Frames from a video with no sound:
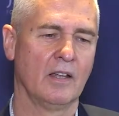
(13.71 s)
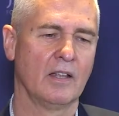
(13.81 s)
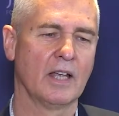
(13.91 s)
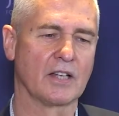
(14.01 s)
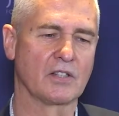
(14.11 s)

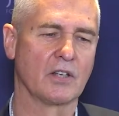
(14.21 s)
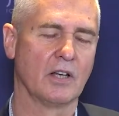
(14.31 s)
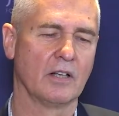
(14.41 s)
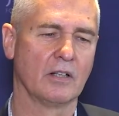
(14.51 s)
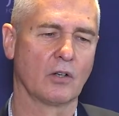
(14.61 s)
Yes,
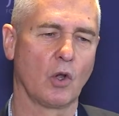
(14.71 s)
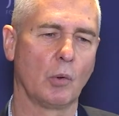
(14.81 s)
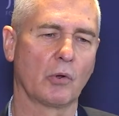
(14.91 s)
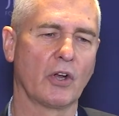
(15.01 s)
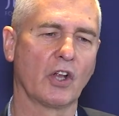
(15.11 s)
the
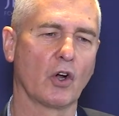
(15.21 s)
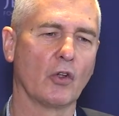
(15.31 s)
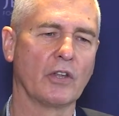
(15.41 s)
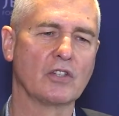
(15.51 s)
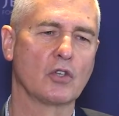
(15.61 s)
Global Green
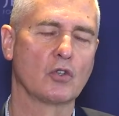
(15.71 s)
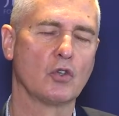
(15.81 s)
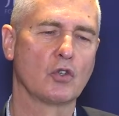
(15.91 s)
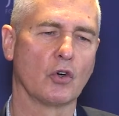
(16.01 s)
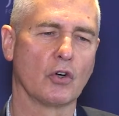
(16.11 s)
Growth
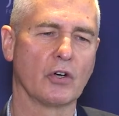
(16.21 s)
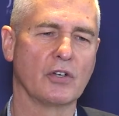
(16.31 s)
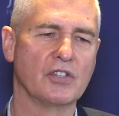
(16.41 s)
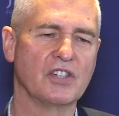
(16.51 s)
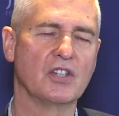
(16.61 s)
Institute, or
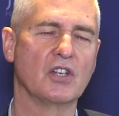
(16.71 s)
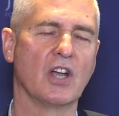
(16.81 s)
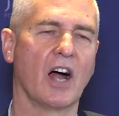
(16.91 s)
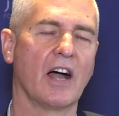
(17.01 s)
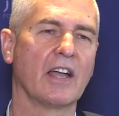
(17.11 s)

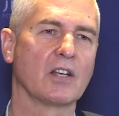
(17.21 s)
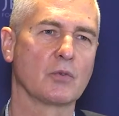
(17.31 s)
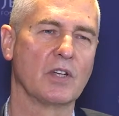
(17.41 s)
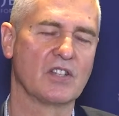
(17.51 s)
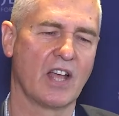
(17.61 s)
GGGI as
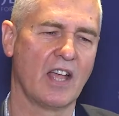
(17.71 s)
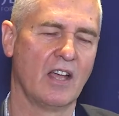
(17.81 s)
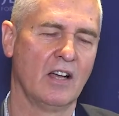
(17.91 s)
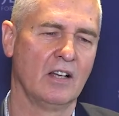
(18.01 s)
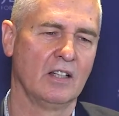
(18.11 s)
we say,
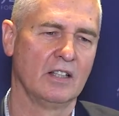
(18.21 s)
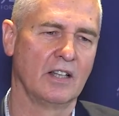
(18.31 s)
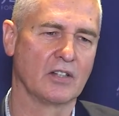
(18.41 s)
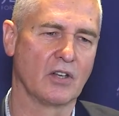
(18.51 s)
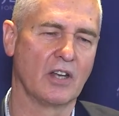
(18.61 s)

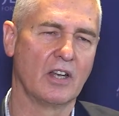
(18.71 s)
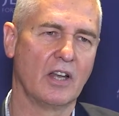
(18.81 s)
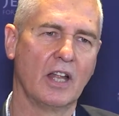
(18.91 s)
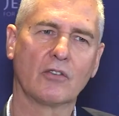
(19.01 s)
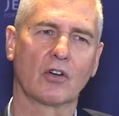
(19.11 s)
is an
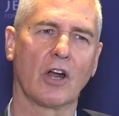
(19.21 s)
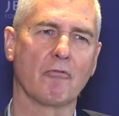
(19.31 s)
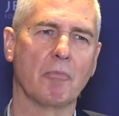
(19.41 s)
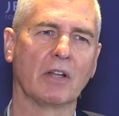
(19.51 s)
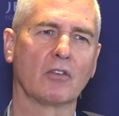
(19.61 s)

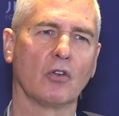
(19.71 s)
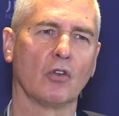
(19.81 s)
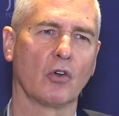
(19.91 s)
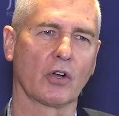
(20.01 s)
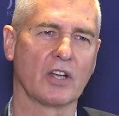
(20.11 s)
intergovernmental
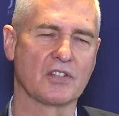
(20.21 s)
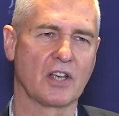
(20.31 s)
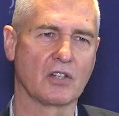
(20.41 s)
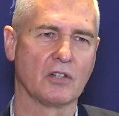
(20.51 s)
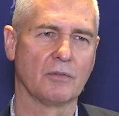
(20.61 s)

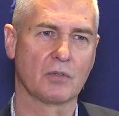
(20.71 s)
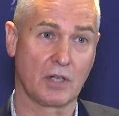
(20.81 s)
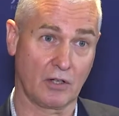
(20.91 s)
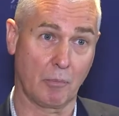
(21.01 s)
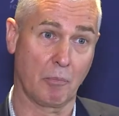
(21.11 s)
organization
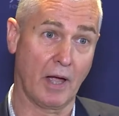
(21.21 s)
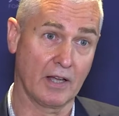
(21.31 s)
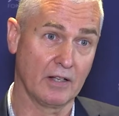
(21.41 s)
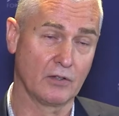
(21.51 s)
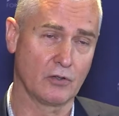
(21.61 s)
set up
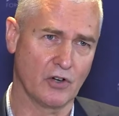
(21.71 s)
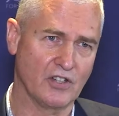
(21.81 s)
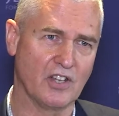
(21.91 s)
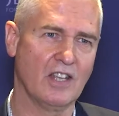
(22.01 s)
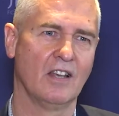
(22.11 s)
by
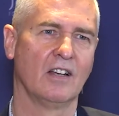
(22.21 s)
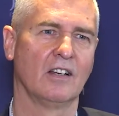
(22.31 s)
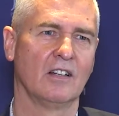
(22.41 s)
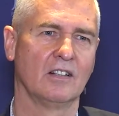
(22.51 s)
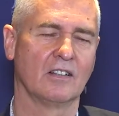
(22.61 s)
treaty
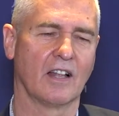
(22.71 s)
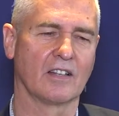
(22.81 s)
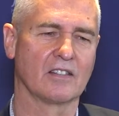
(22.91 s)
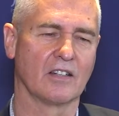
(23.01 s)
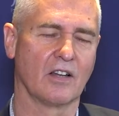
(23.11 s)

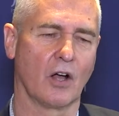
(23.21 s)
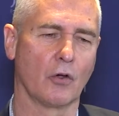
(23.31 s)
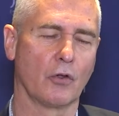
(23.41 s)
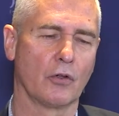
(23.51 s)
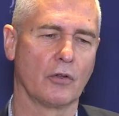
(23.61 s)
that
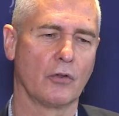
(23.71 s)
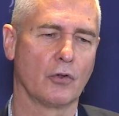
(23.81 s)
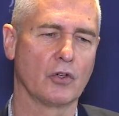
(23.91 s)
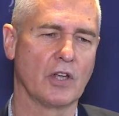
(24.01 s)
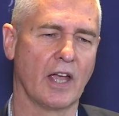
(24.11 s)
now
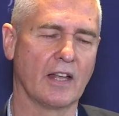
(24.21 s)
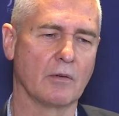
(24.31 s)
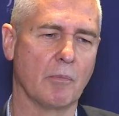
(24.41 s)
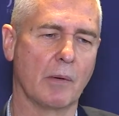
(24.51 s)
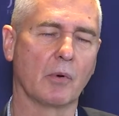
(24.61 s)

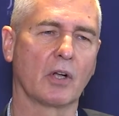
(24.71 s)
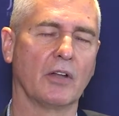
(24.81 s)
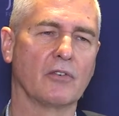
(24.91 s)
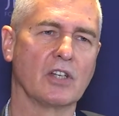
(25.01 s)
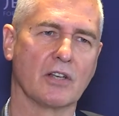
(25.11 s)
38 member
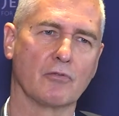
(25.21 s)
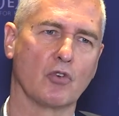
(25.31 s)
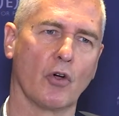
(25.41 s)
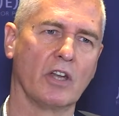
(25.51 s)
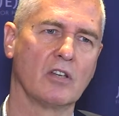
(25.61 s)
countries have
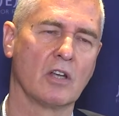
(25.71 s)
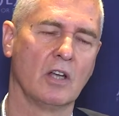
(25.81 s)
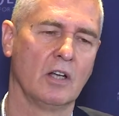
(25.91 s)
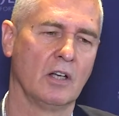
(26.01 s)
joined.